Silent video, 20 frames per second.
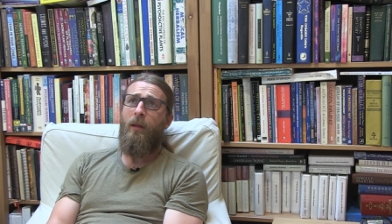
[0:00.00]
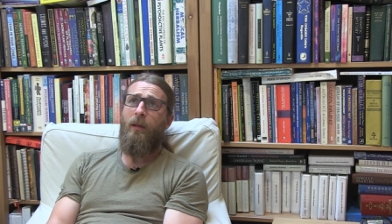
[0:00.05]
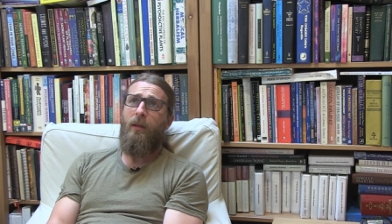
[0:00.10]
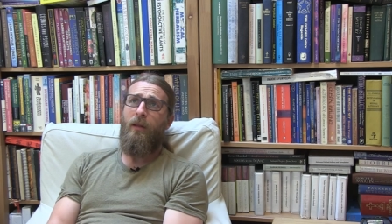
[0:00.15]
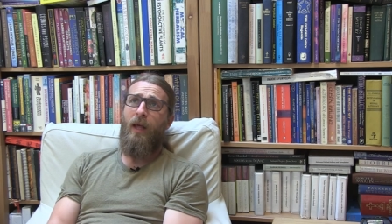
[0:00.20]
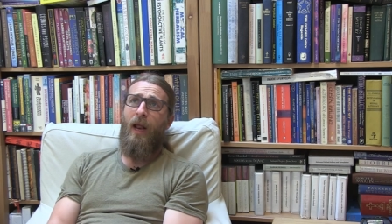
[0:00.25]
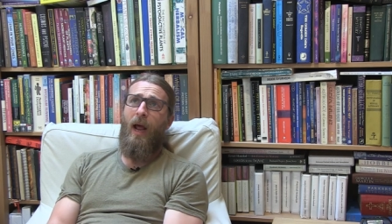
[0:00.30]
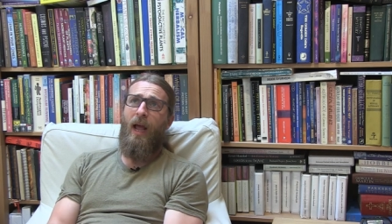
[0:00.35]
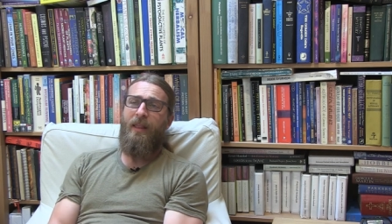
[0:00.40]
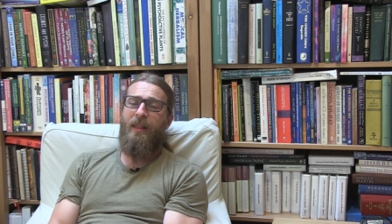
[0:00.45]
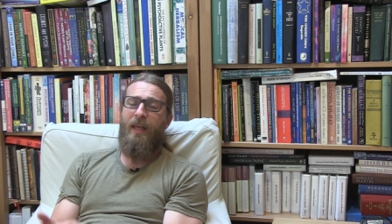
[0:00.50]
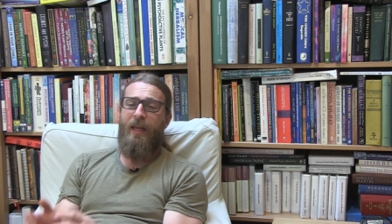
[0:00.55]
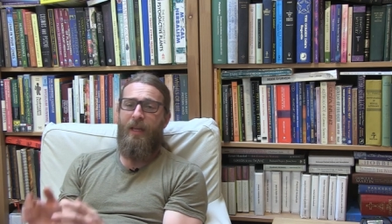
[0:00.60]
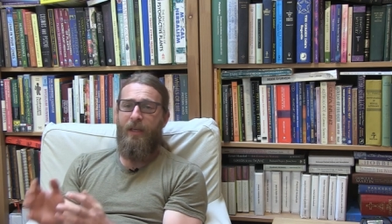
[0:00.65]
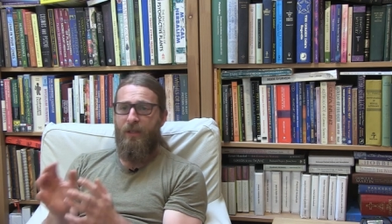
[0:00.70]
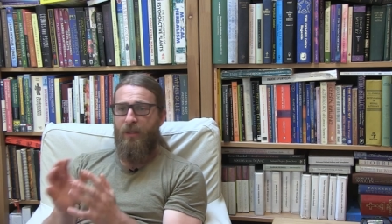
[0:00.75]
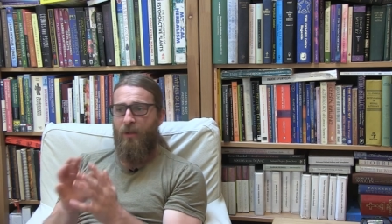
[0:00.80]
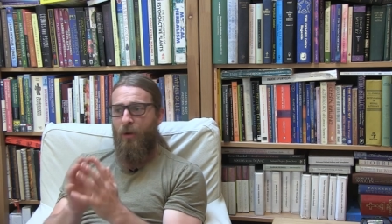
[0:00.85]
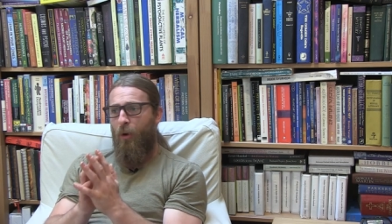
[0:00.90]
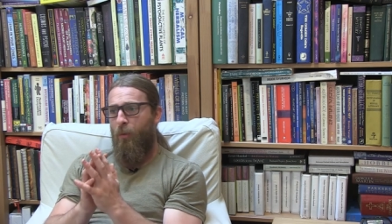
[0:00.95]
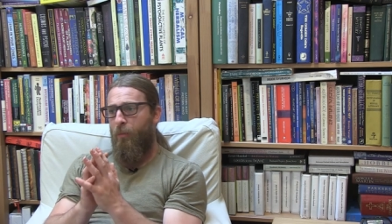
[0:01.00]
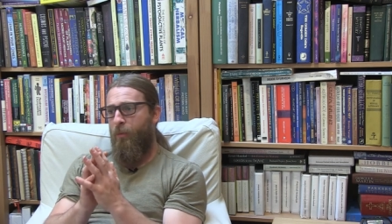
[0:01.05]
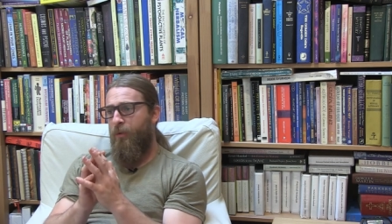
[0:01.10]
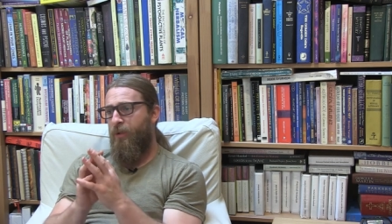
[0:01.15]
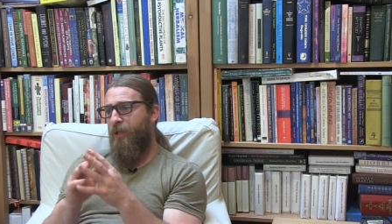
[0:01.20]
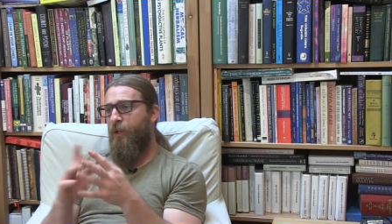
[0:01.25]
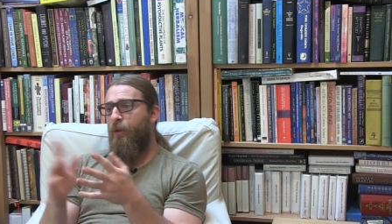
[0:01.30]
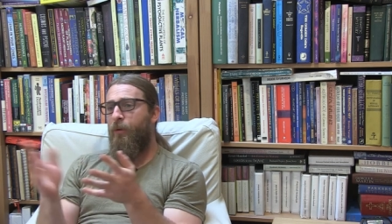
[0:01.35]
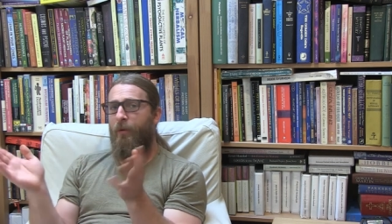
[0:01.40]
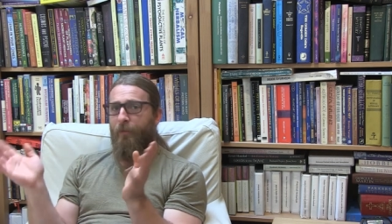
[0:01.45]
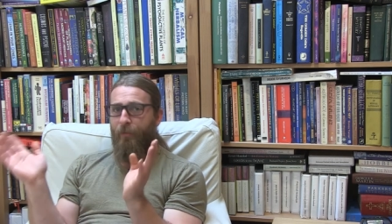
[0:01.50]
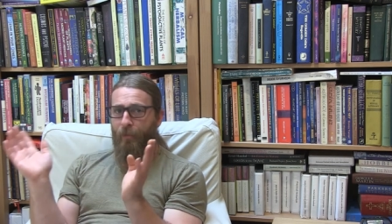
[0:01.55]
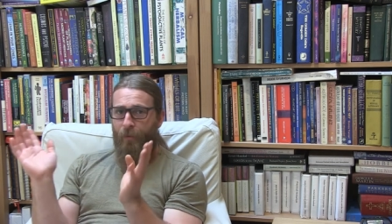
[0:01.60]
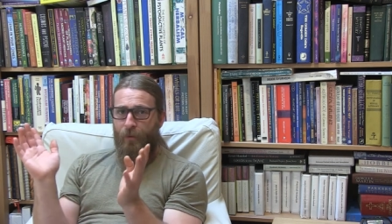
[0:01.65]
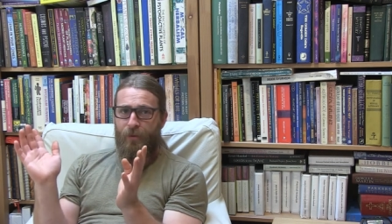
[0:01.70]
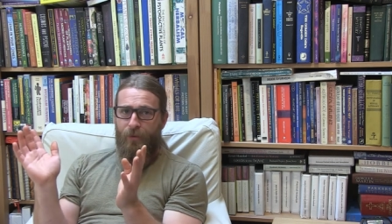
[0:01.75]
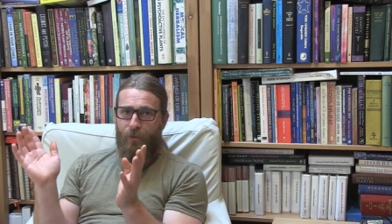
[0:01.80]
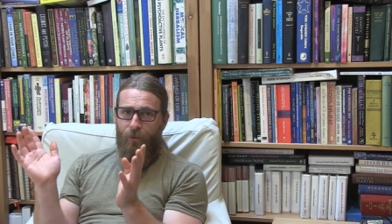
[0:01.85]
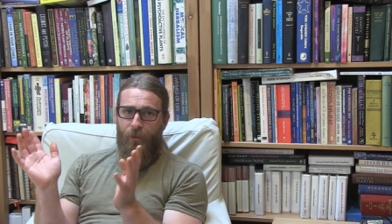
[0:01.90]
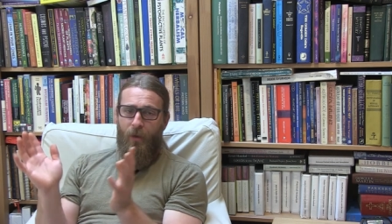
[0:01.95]
that I think is almost
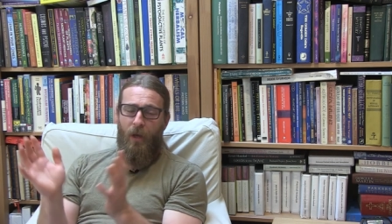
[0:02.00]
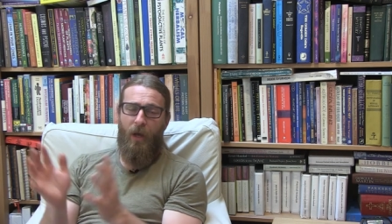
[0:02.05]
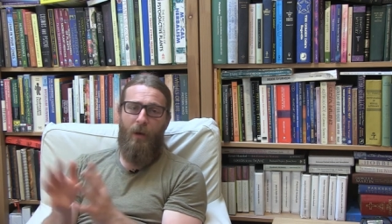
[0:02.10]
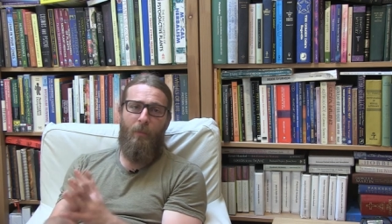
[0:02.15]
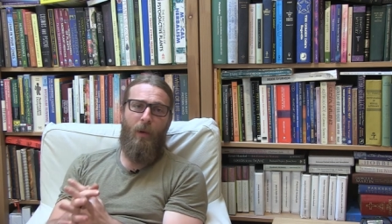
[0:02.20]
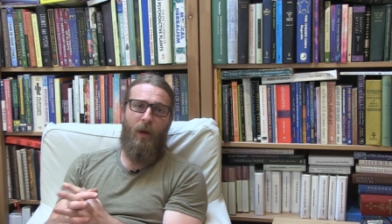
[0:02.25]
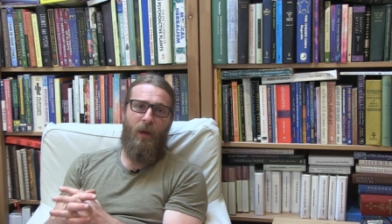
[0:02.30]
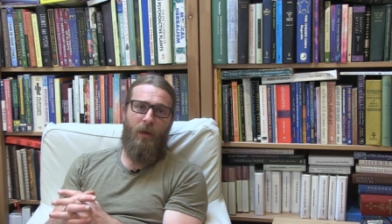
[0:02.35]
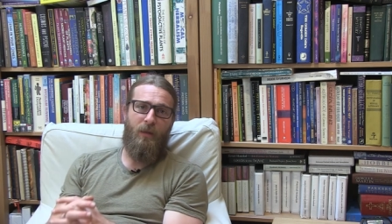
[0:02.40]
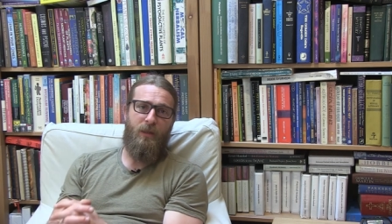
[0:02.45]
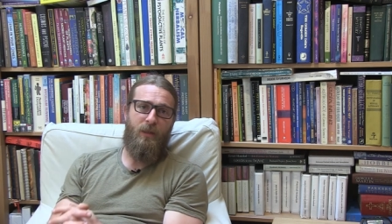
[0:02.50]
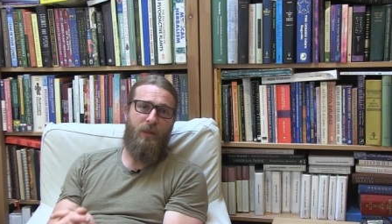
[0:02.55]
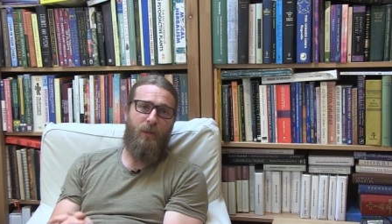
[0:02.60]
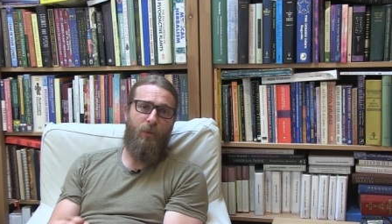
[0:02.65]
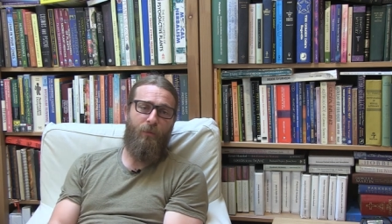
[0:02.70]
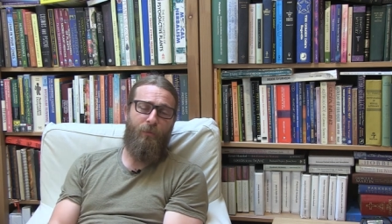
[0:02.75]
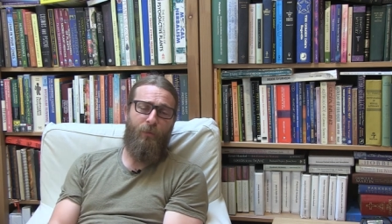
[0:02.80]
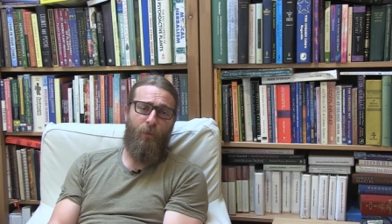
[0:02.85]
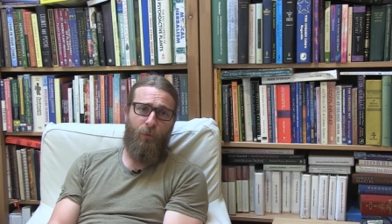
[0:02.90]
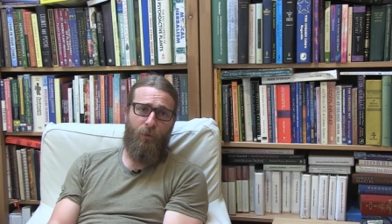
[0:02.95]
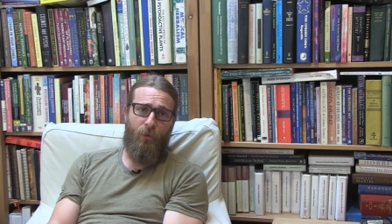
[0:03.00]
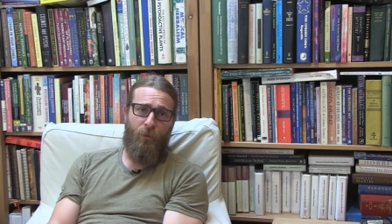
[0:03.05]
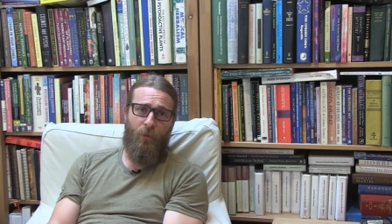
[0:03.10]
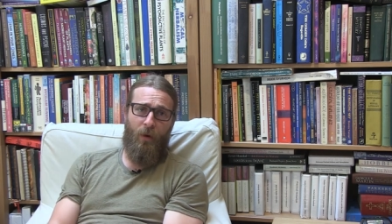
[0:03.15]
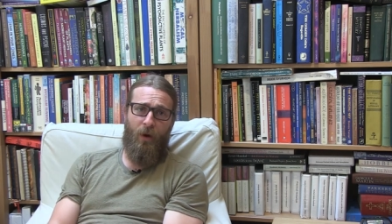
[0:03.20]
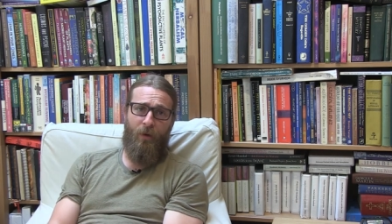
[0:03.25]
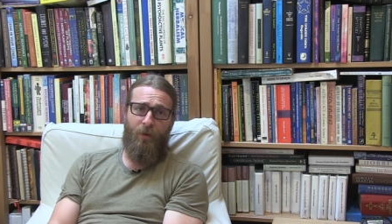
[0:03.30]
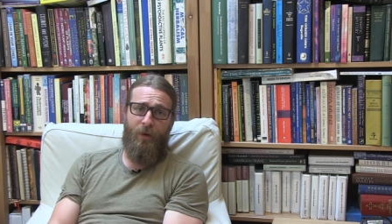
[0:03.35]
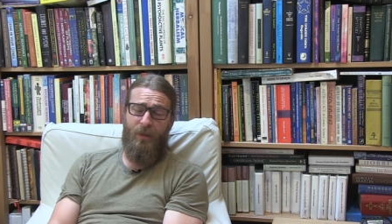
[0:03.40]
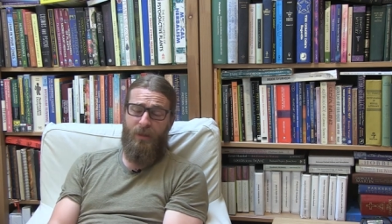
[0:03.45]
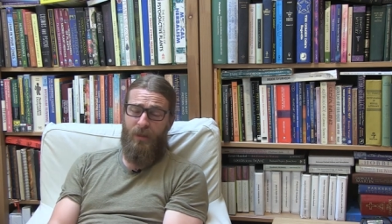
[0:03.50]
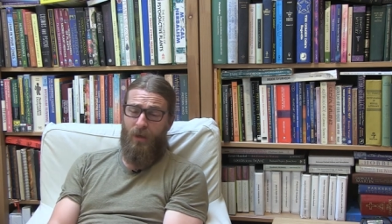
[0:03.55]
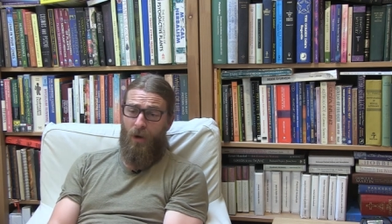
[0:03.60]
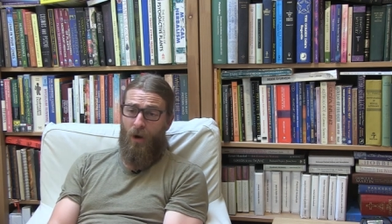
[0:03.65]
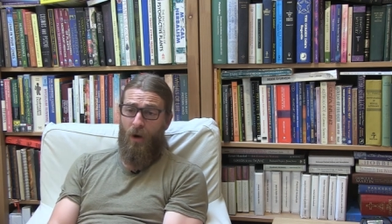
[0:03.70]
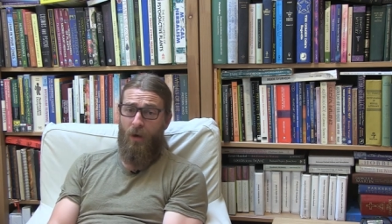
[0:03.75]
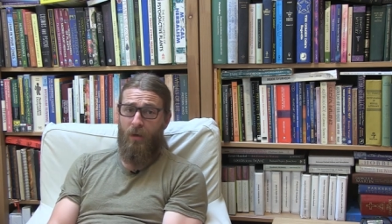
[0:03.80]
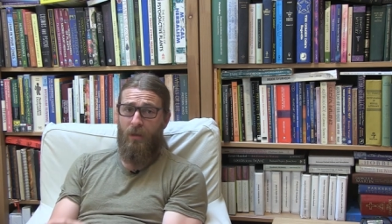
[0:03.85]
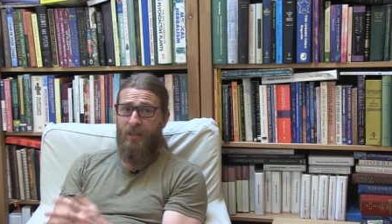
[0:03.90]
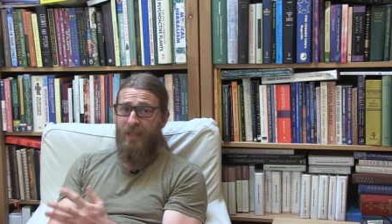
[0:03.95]
universal amongst vulneraries
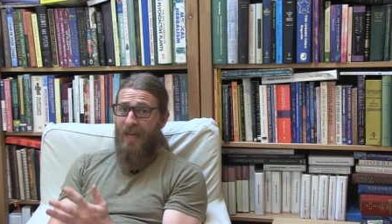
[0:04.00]
are